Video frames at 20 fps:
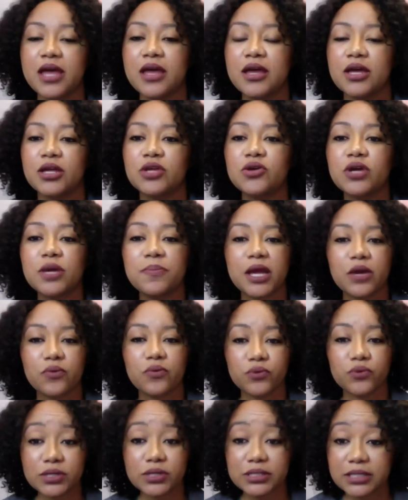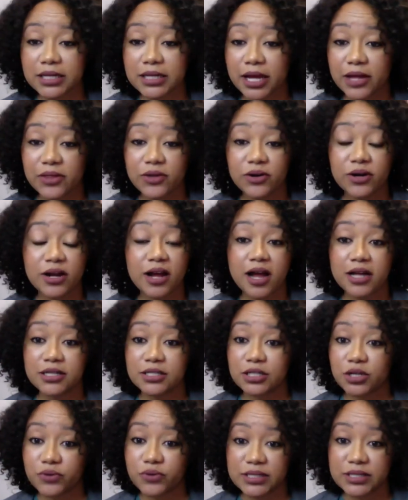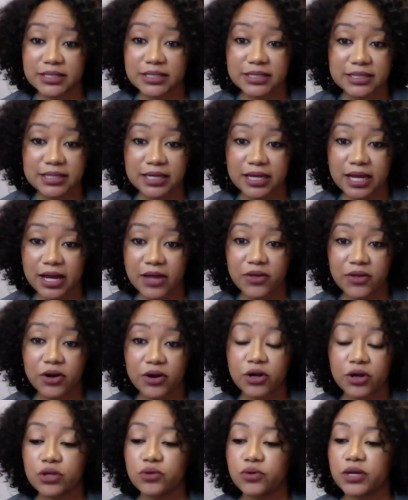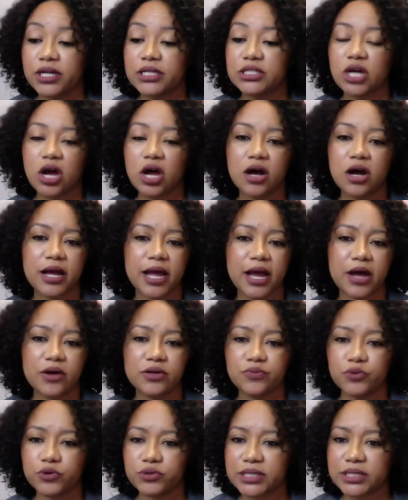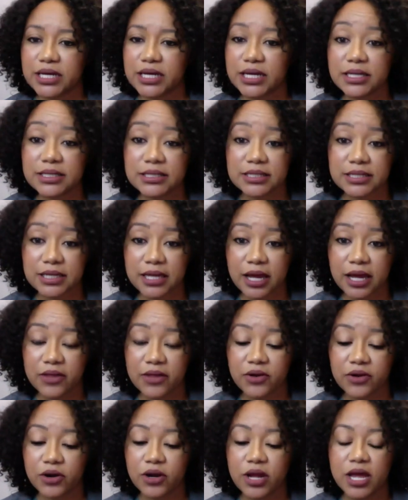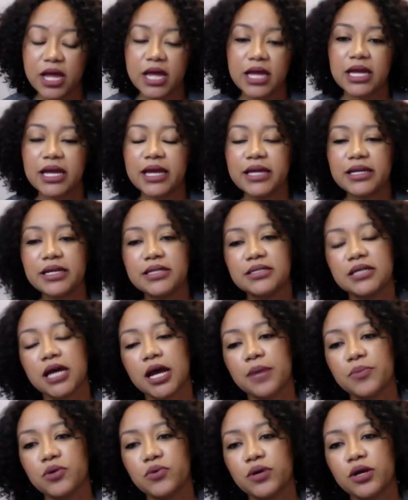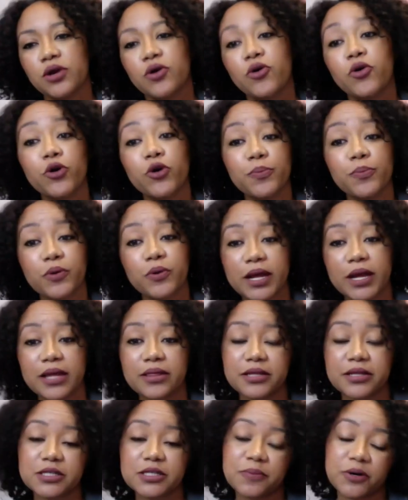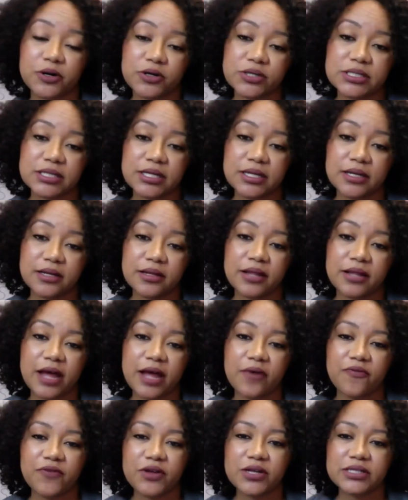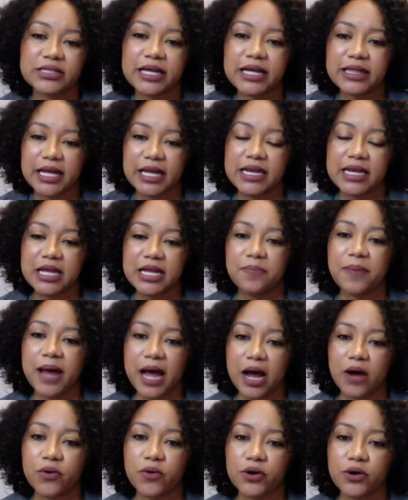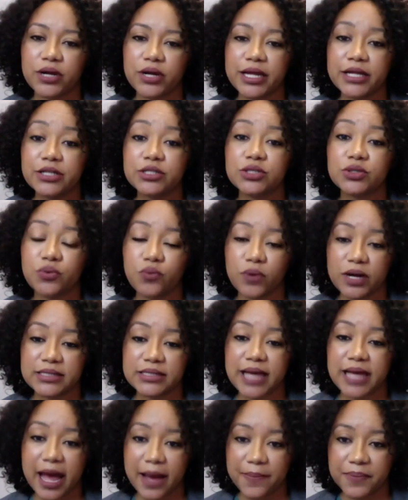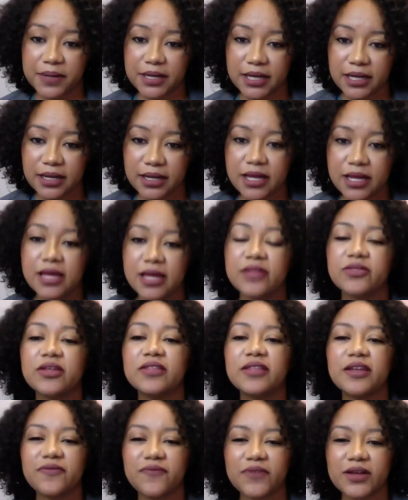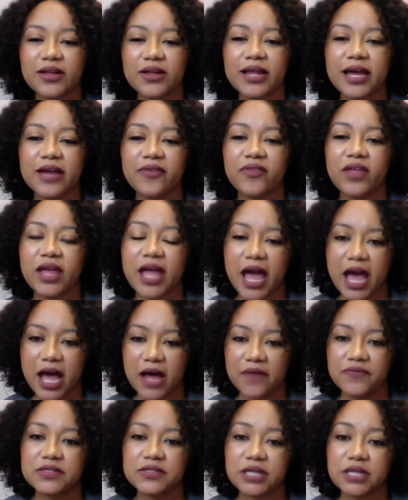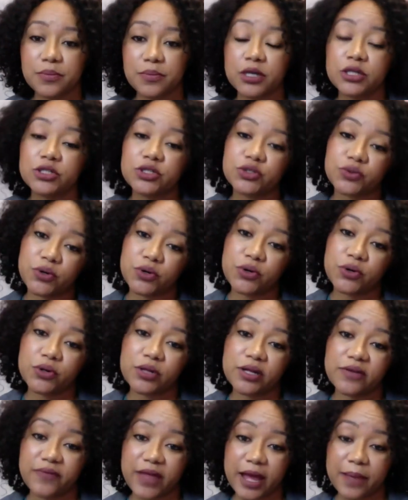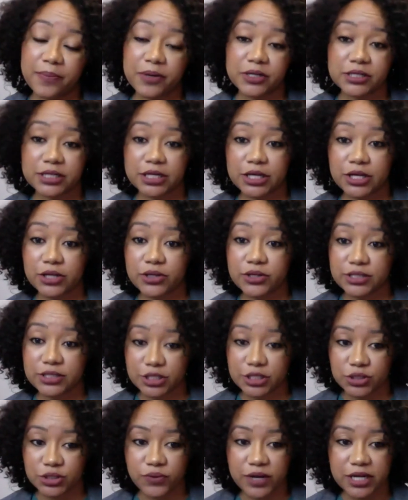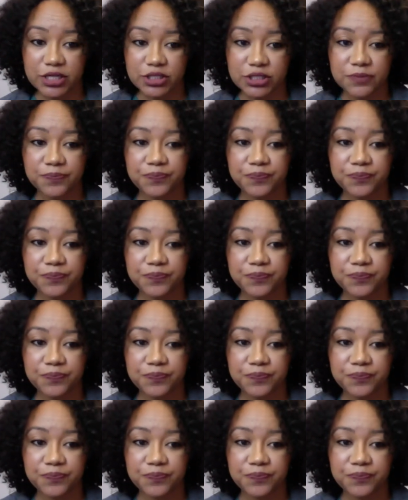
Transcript: You can make rules together, consequences together, you can talk out routines together. Anytime you incorporate this person that feels like they need power into what's happening, then they feel like they have some control of that particular situation.